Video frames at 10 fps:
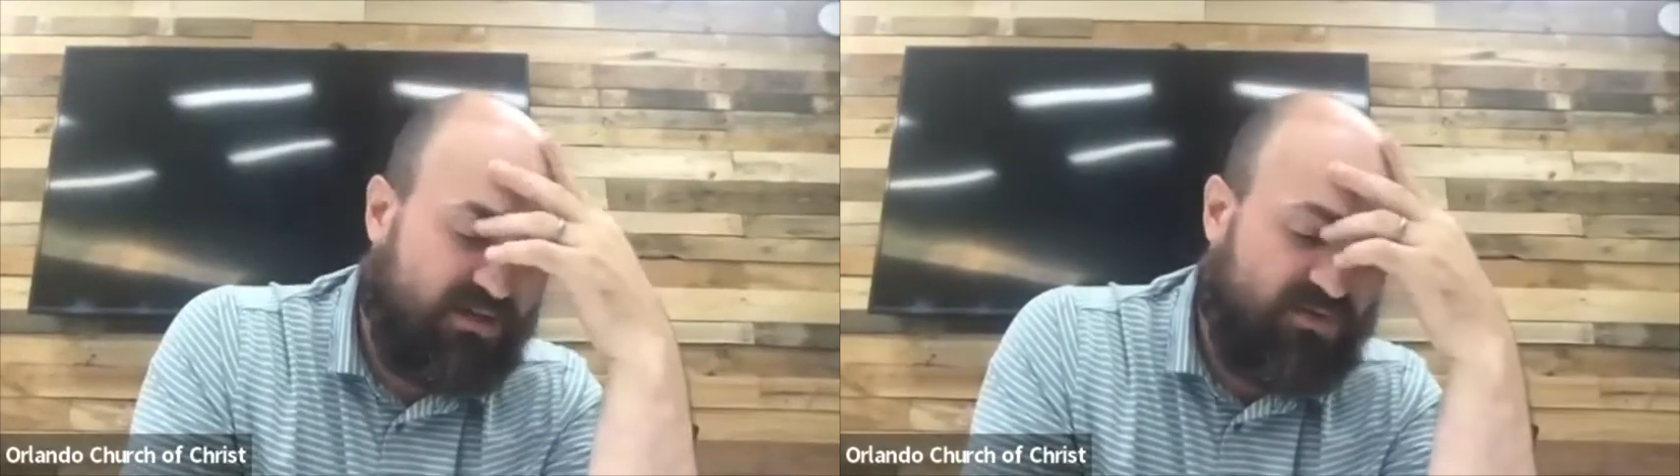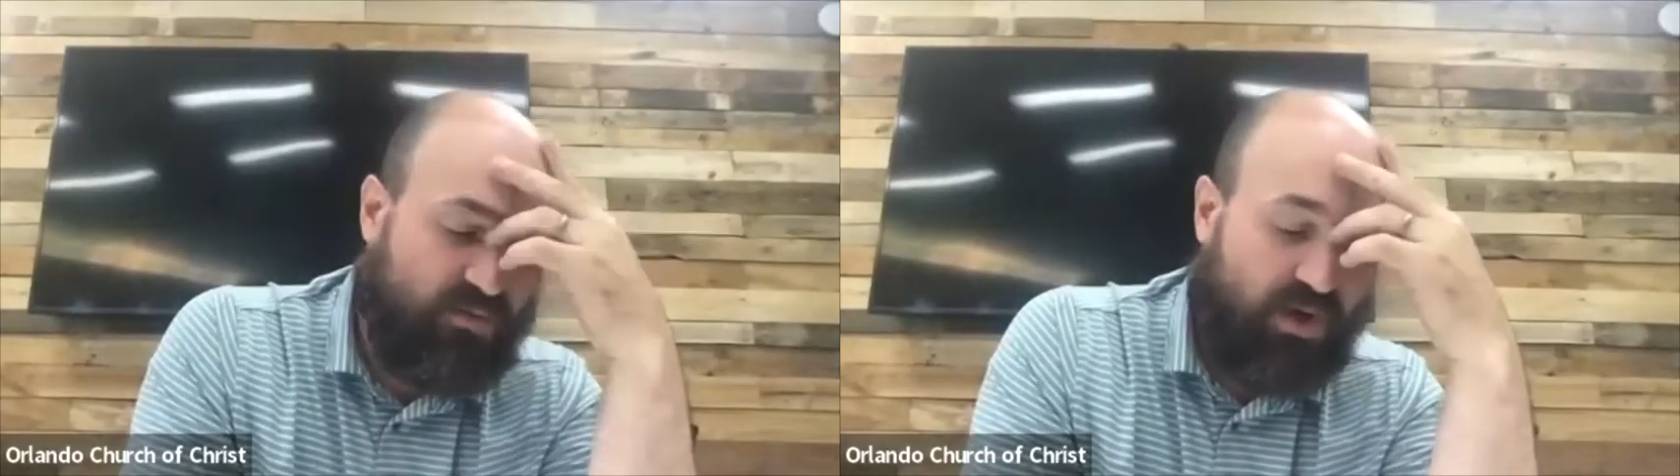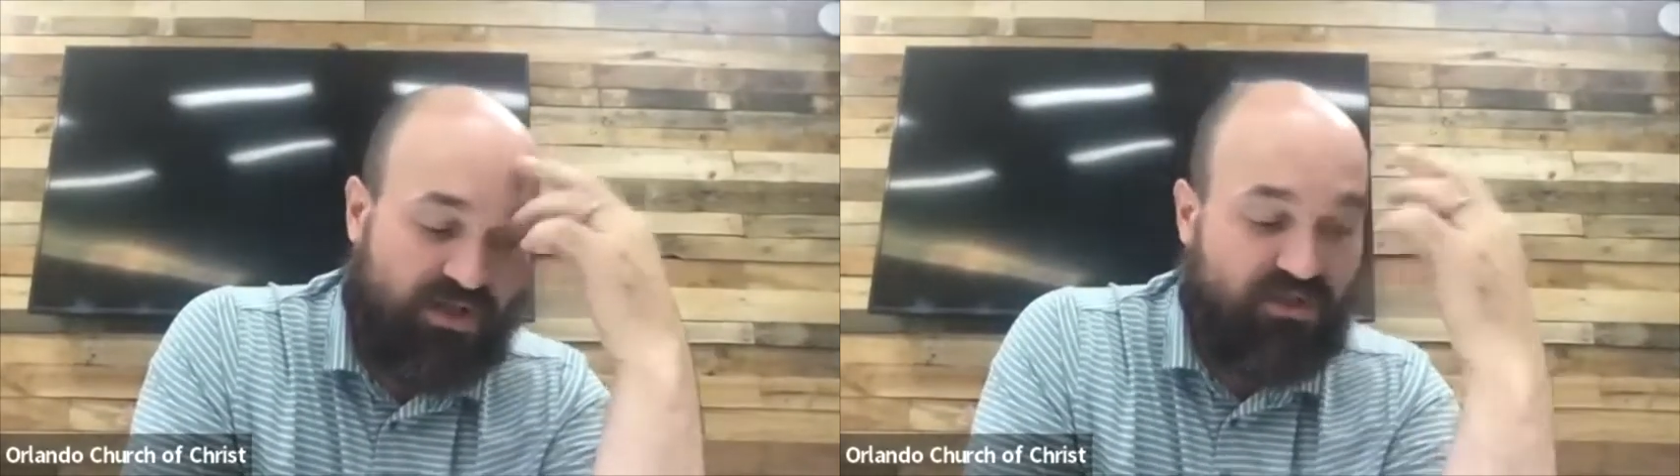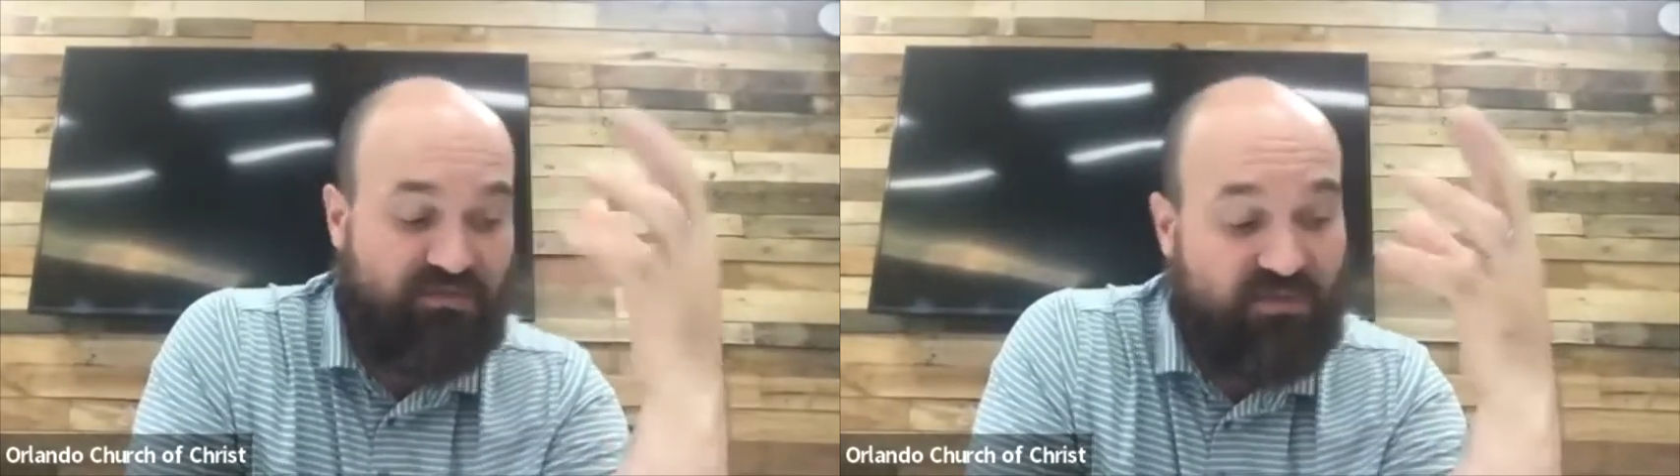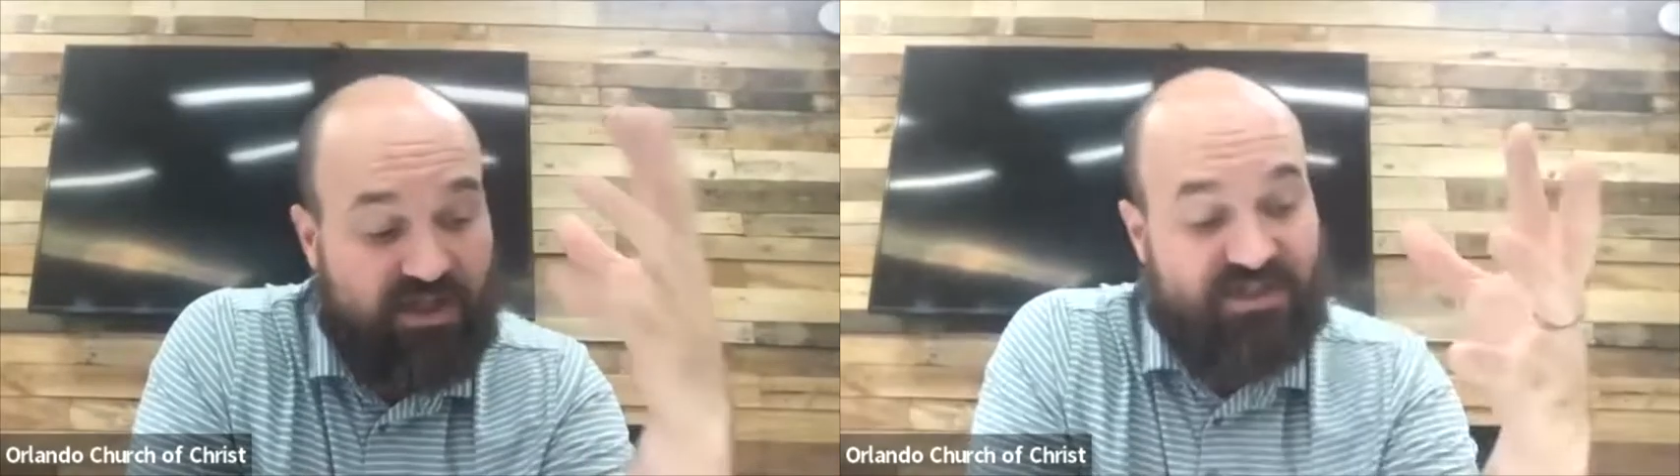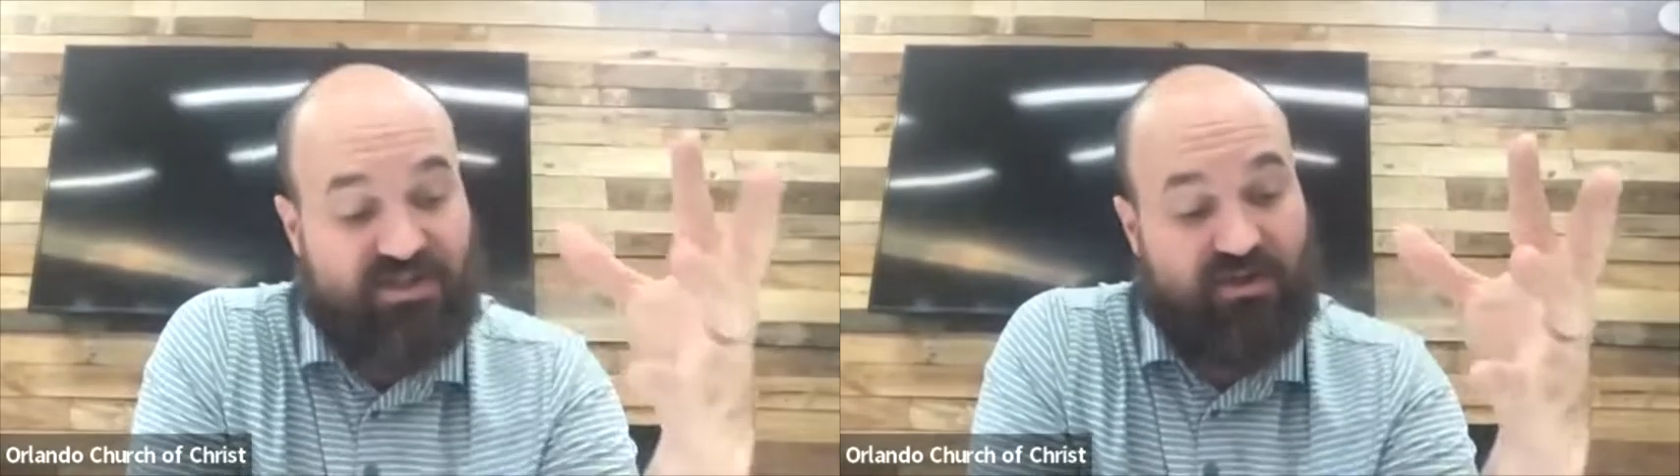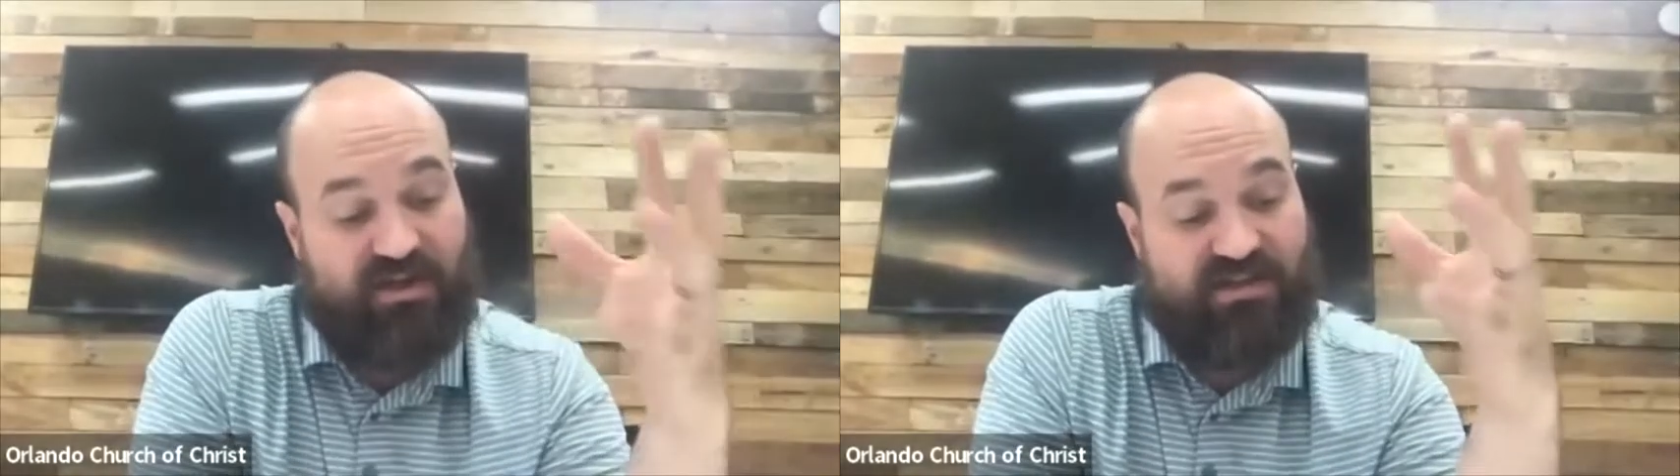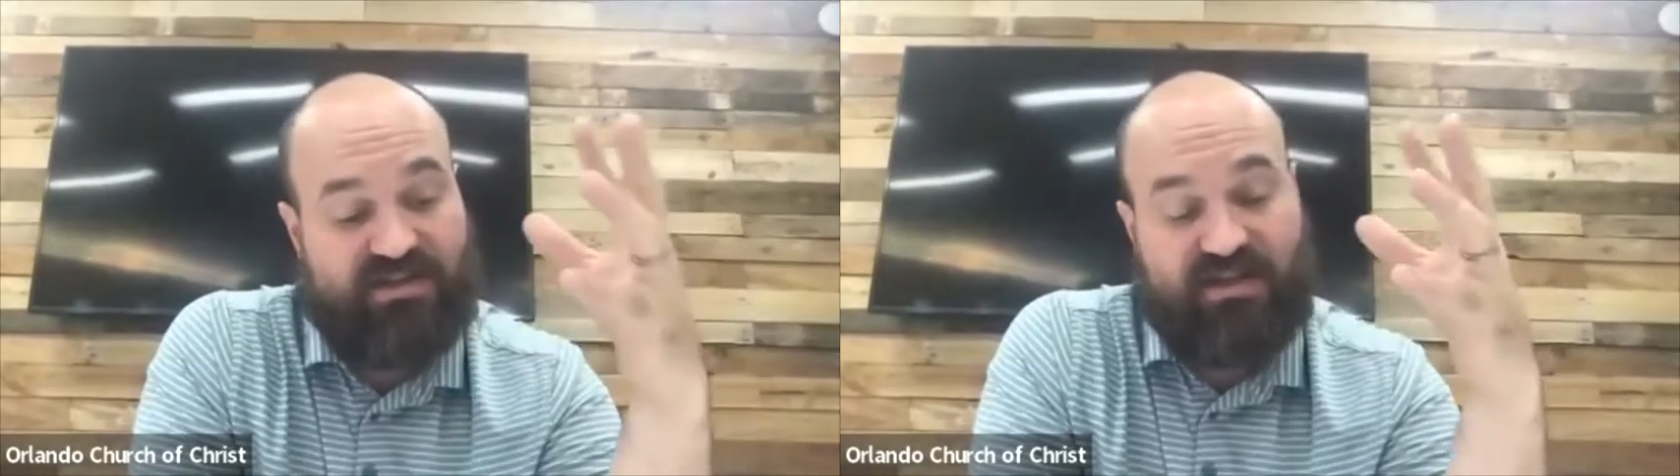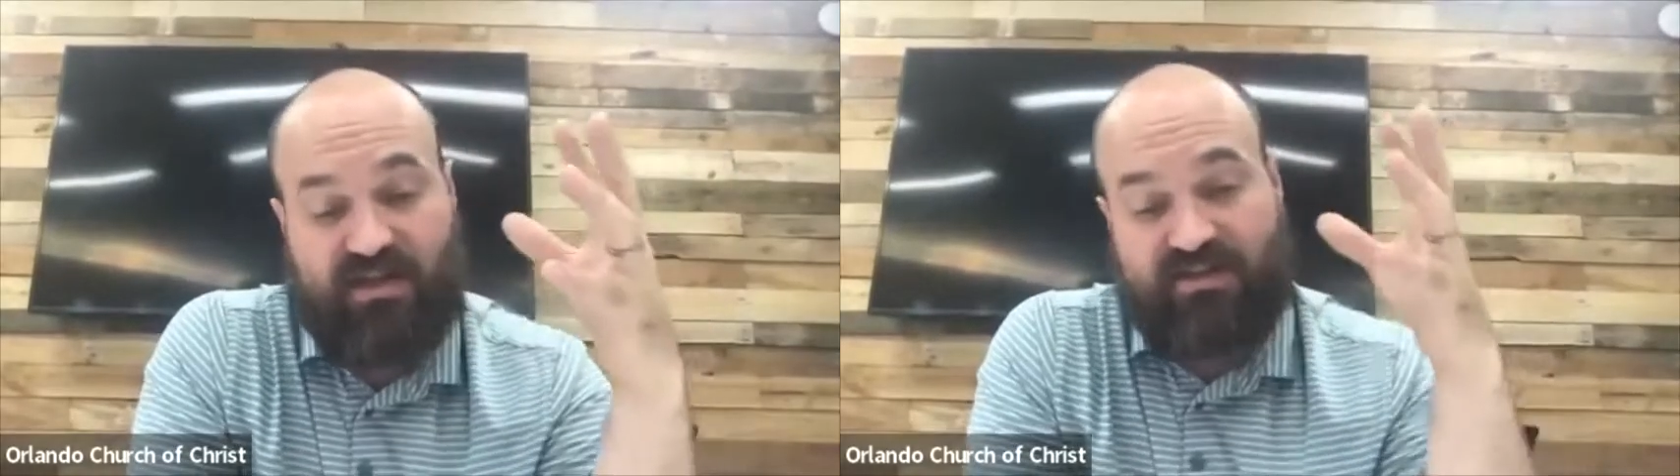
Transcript: If you want your flood insurance